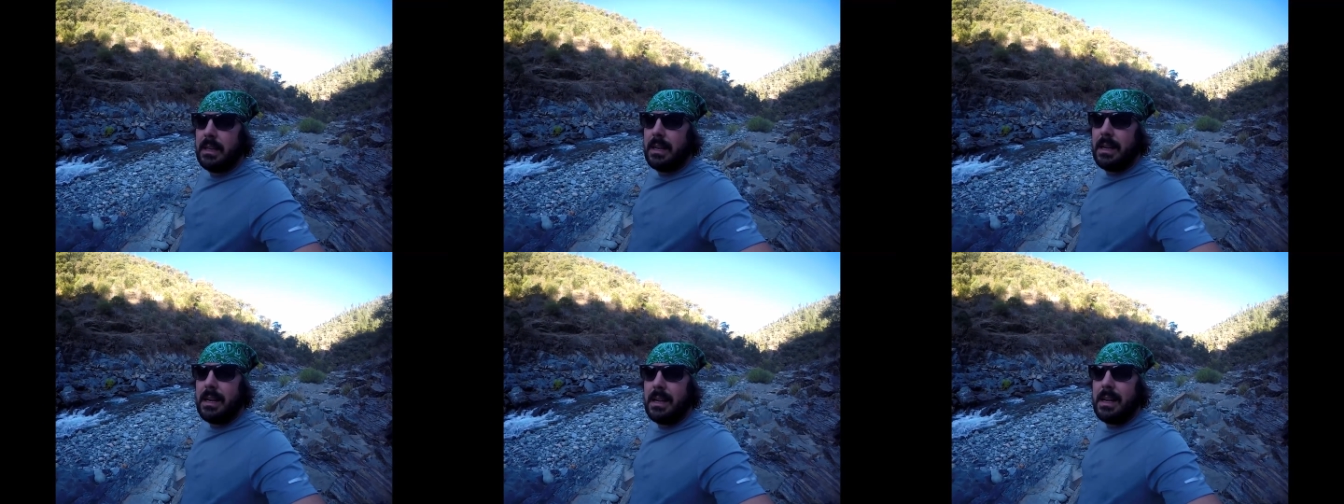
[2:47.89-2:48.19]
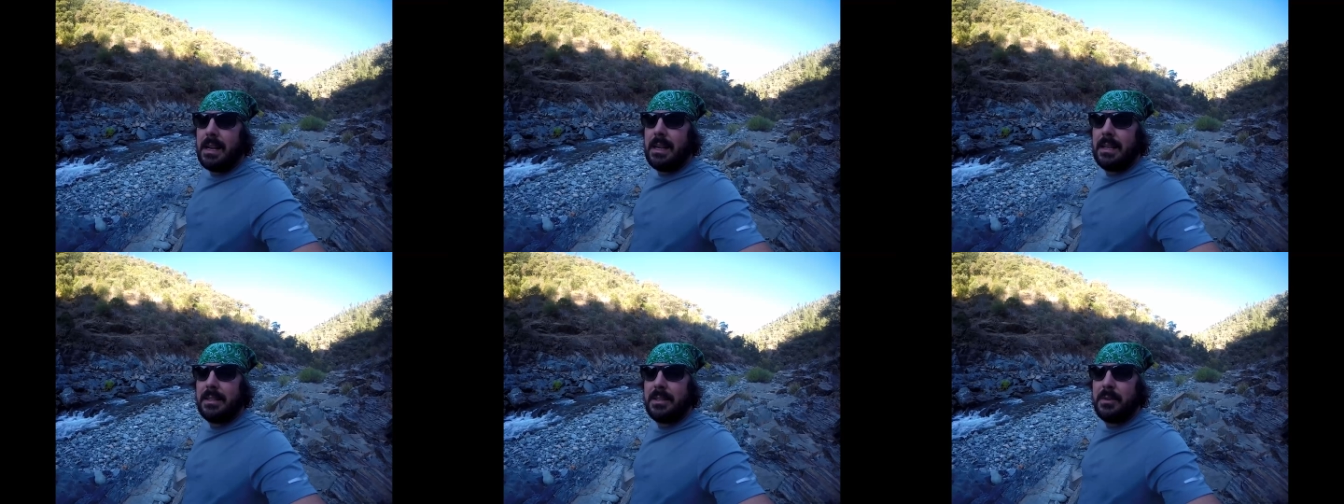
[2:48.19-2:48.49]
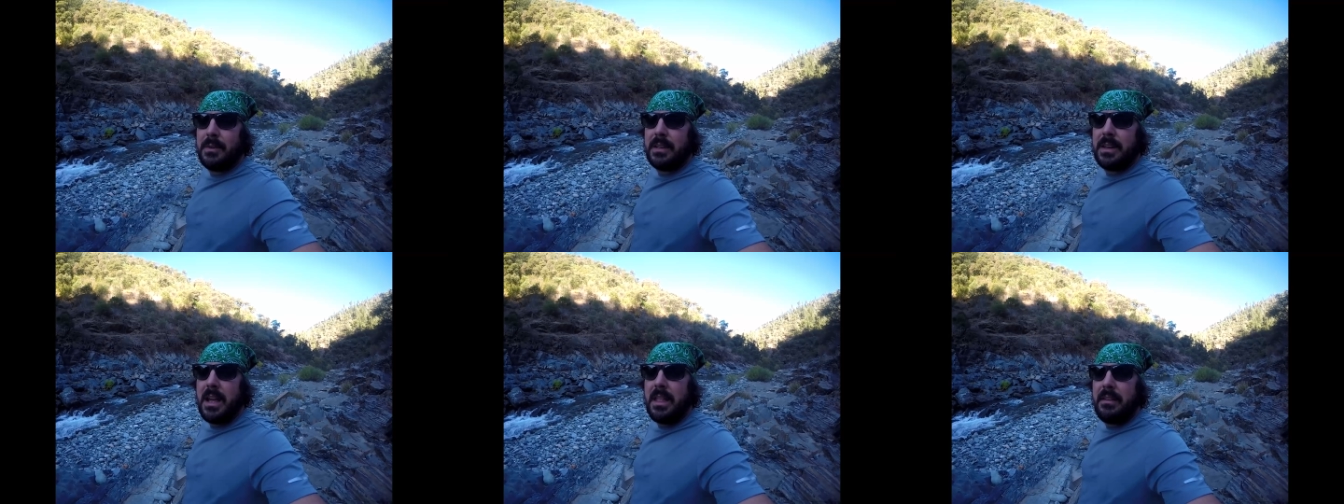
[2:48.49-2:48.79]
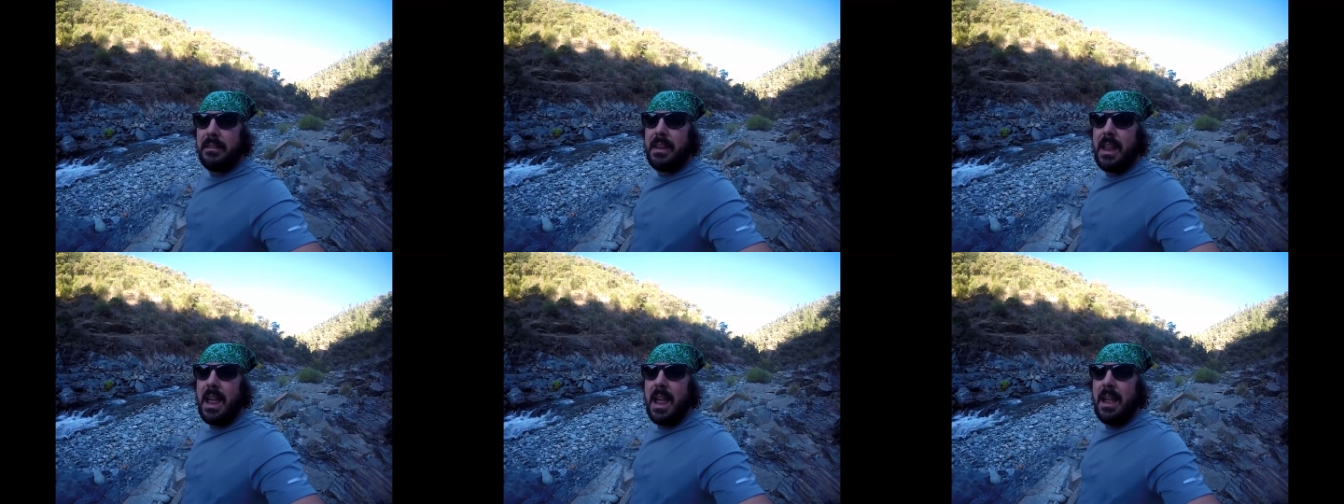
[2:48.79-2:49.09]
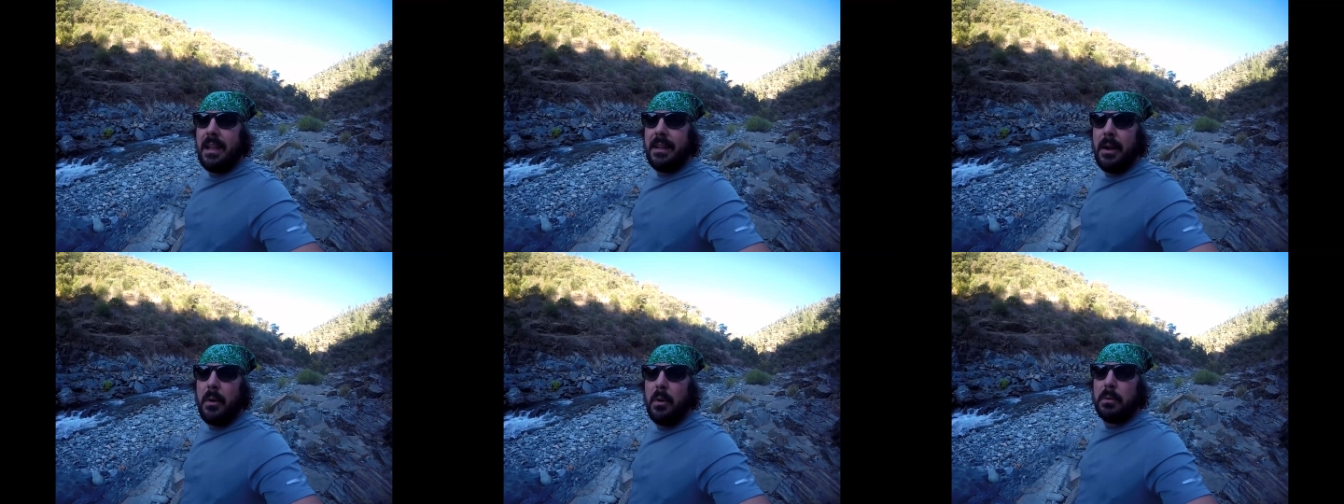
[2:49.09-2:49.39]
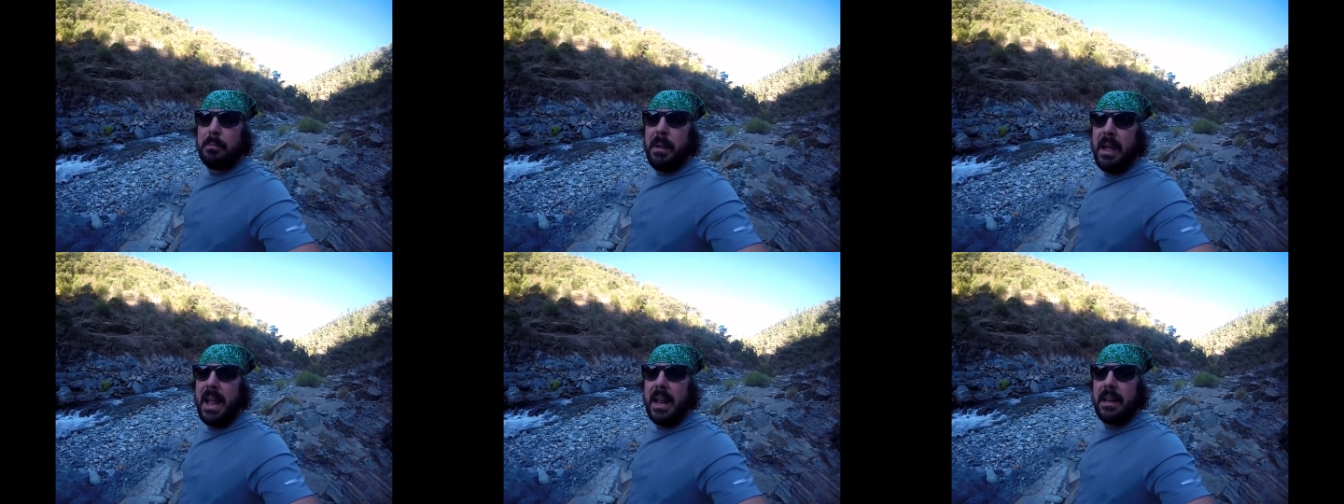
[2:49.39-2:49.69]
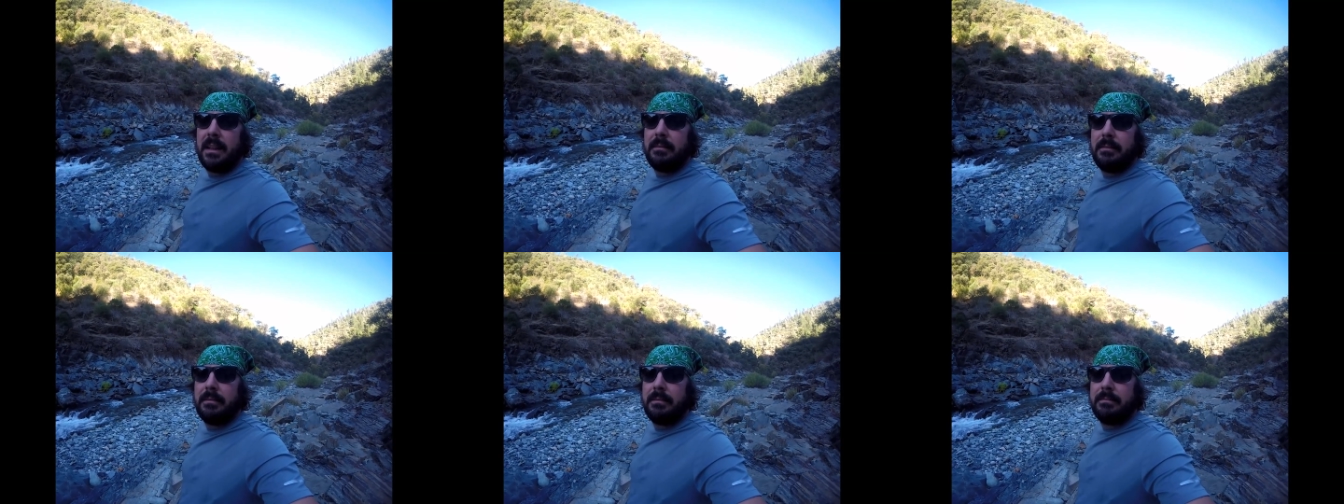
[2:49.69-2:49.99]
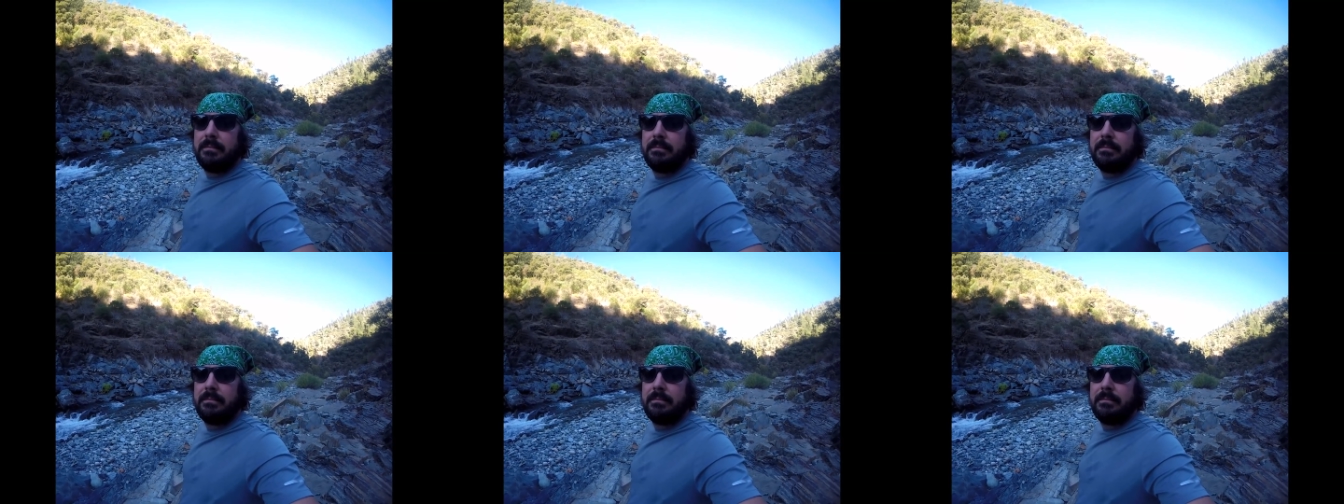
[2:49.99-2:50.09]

on to another day of gold panning